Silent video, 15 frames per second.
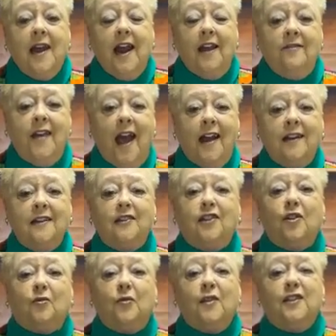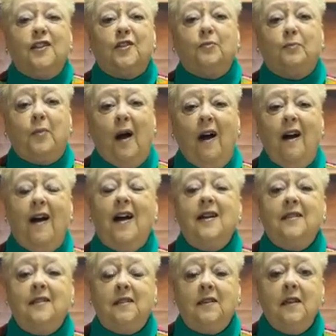And that is the
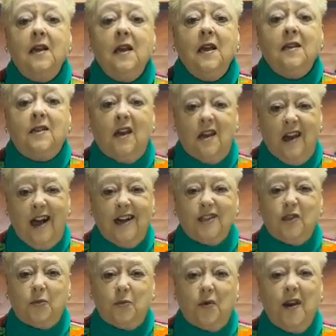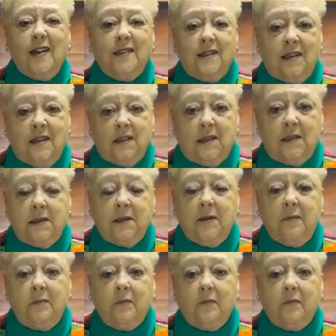response to God's presence.